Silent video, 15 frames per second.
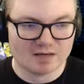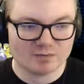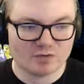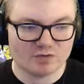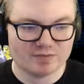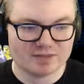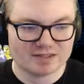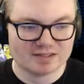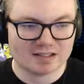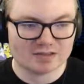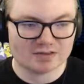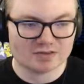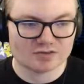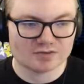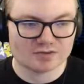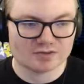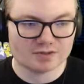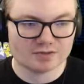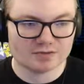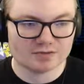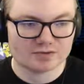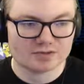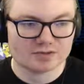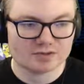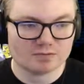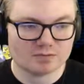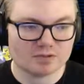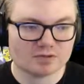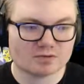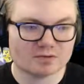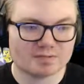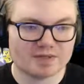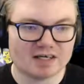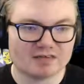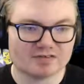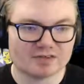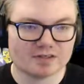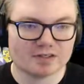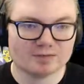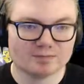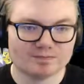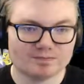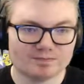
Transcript: movement sound is reduced. So we'll equip that for now.